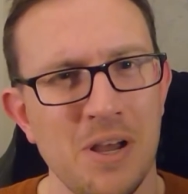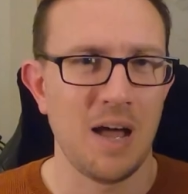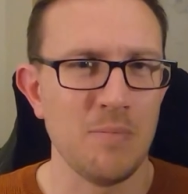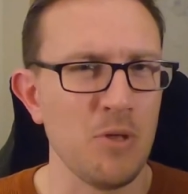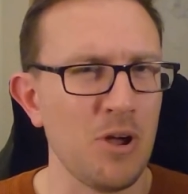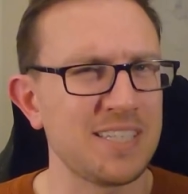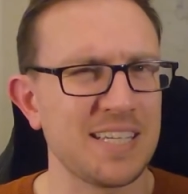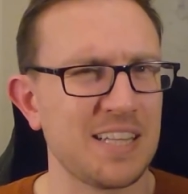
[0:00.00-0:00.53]

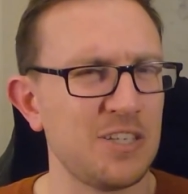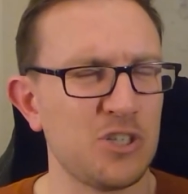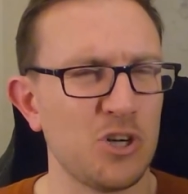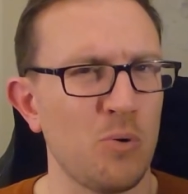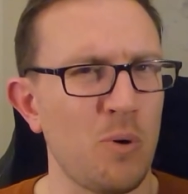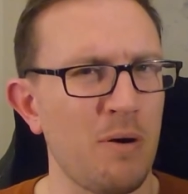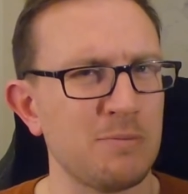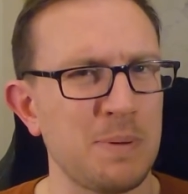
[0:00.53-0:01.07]
I'm not exactly
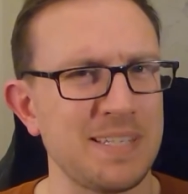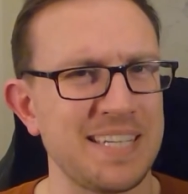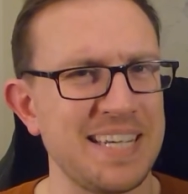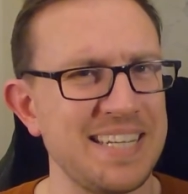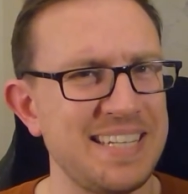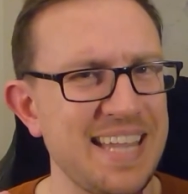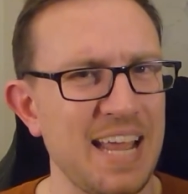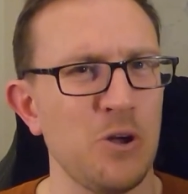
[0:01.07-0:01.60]
sure why I'm
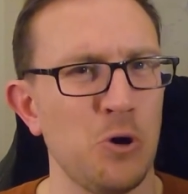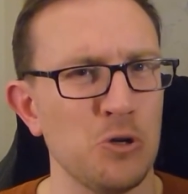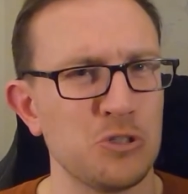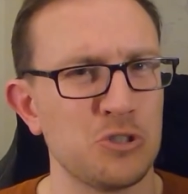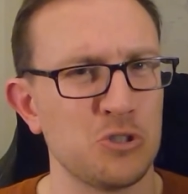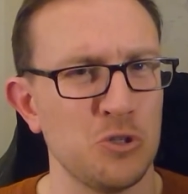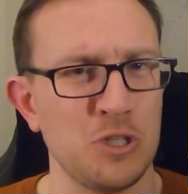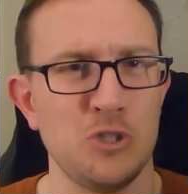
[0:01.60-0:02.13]
expecting a dead
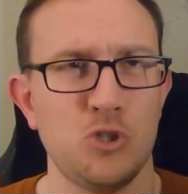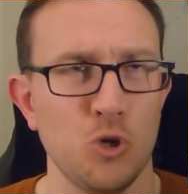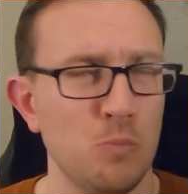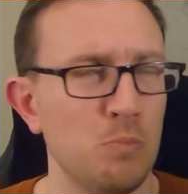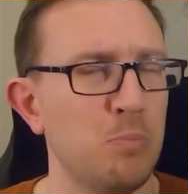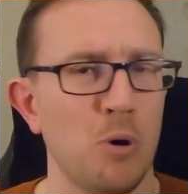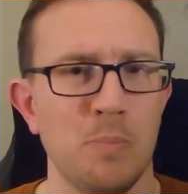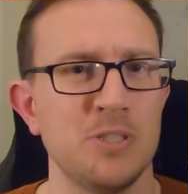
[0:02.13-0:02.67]
horse to suddenly
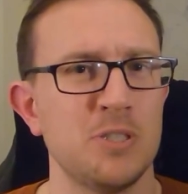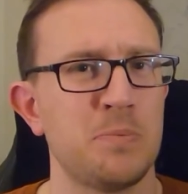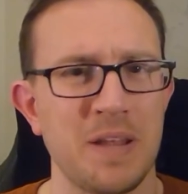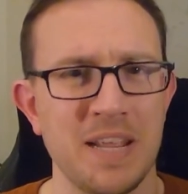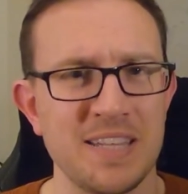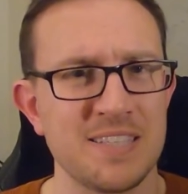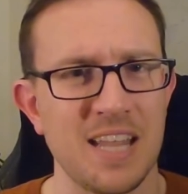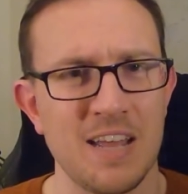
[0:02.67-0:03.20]
jump up and
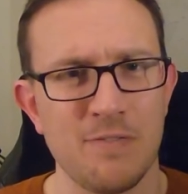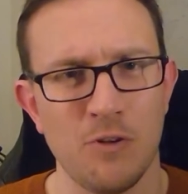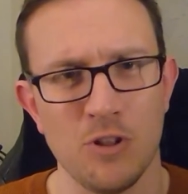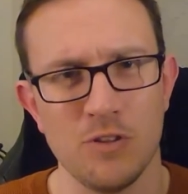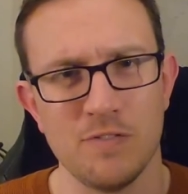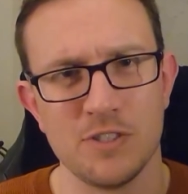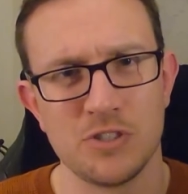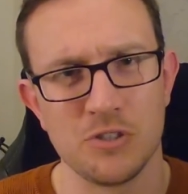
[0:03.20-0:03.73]
spring into life
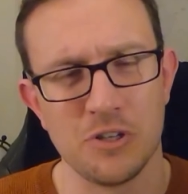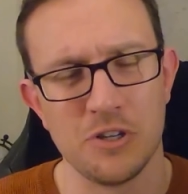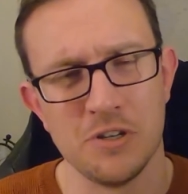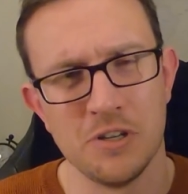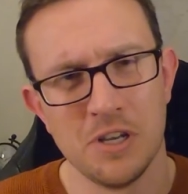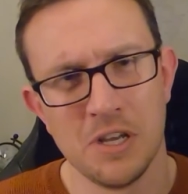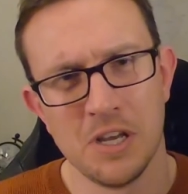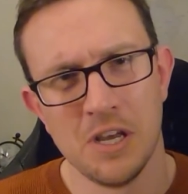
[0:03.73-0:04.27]
all of a sudden.